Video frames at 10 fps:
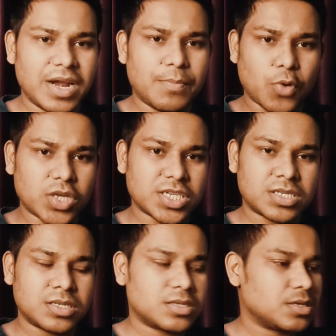made a
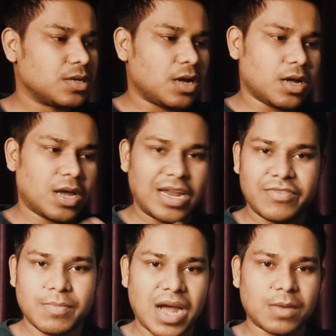project, N
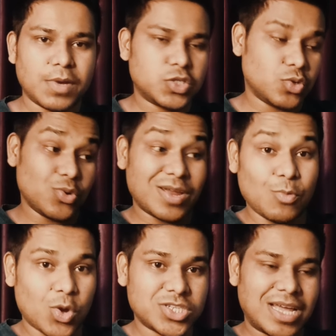F T marketplace, so you
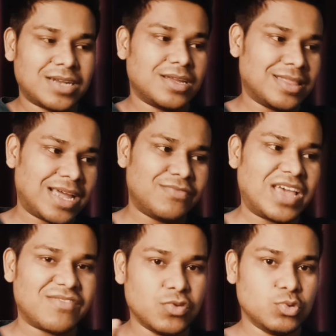can watch that. In that we
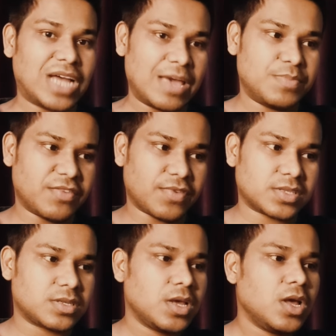have used I P F
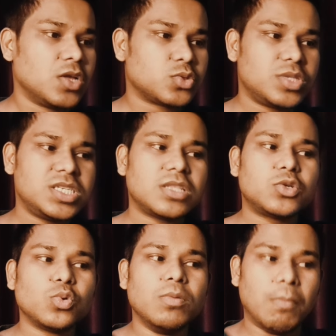S. So these are the
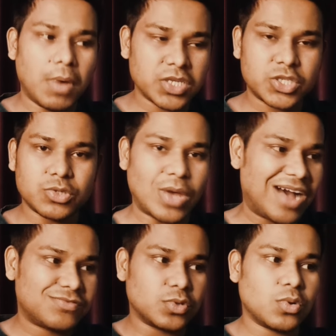two must. You
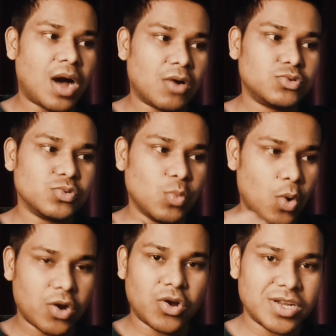have to know how to
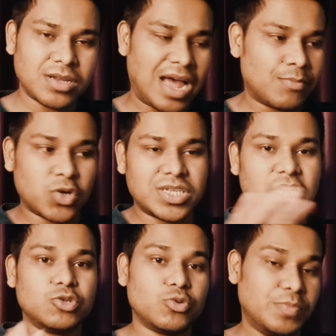work on it. I'm not
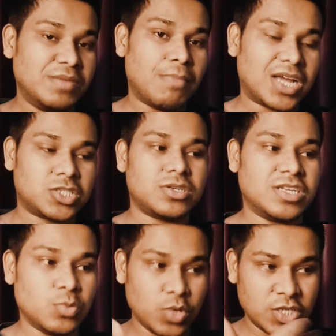telling you to be master
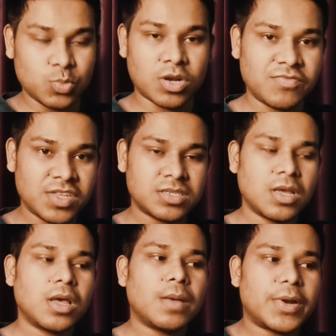in each one of this,
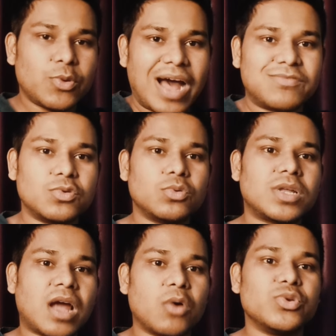but you have to know
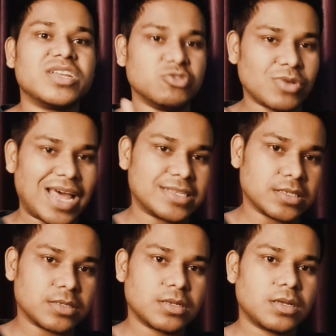that how you can utilize it.